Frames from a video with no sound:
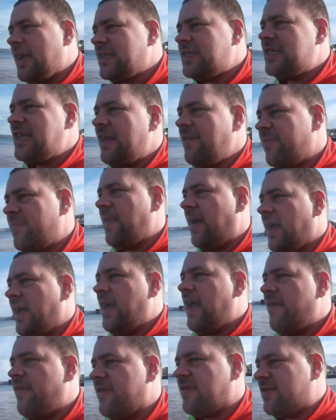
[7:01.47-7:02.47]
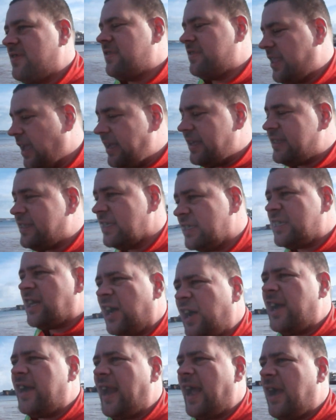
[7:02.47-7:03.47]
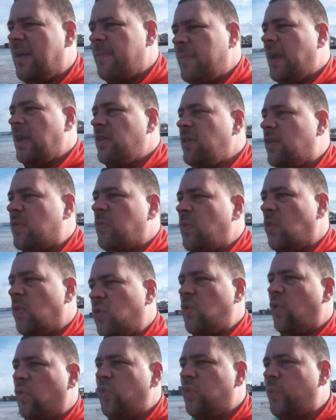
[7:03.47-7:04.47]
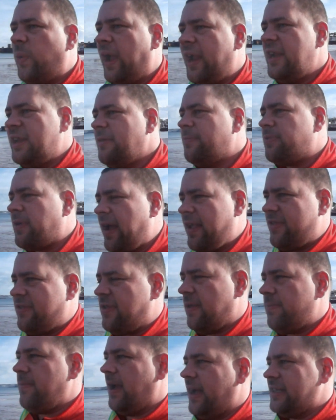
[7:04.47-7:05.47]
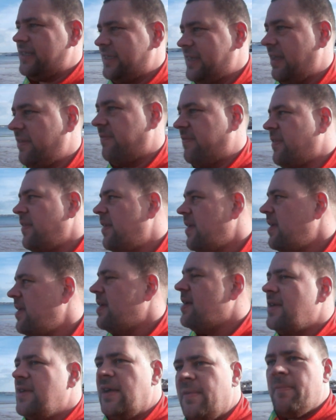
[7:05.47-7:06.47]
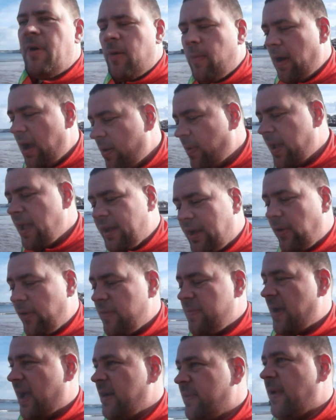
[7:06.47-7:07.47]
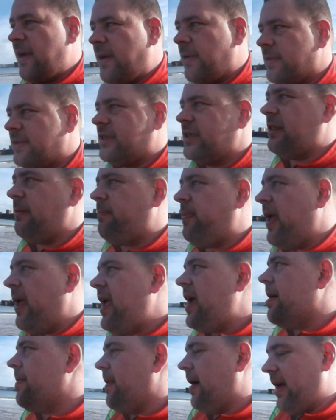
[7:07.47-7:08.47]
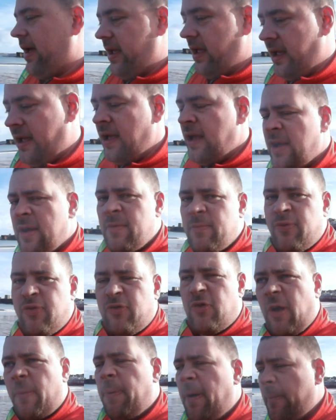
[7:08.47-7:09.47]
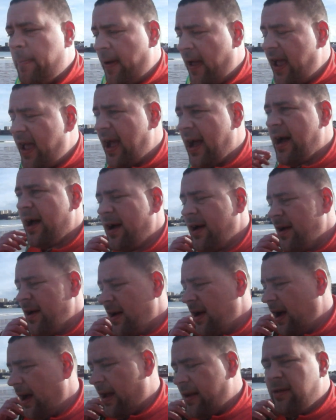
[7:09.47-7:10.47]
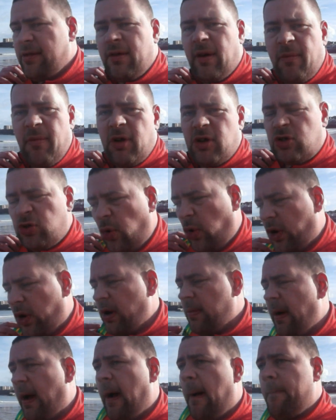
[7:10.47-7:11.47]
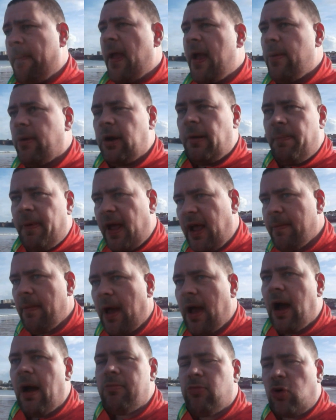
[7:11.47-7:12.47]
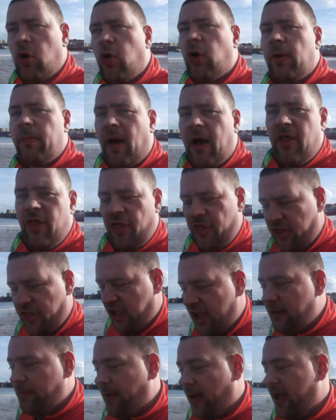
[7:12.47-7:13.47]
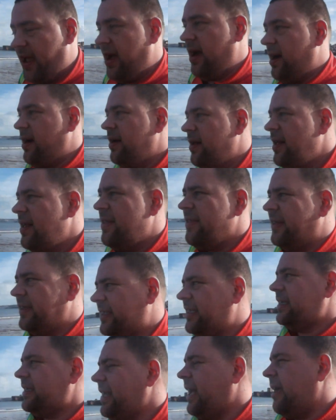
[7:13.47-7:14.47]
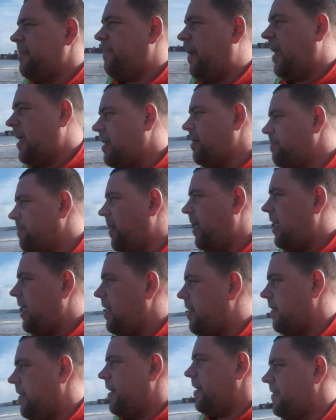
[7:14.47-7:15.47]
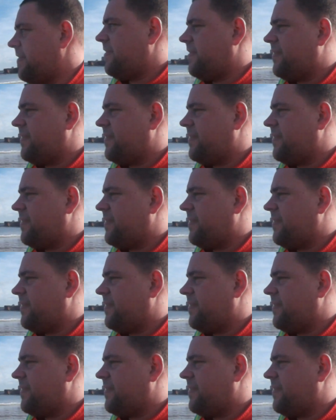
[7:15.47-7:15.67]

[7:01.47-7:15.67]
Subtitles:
Massive, mate. If it's decent tide out, mate, you can walk all the way to Preston Massive. But where we're going, mate, we're going to the pier, mate. Proper pier. And you know, I'm not talking about a pier with a beer, mate. I'm talking about the pier. This is like Paignton Pier.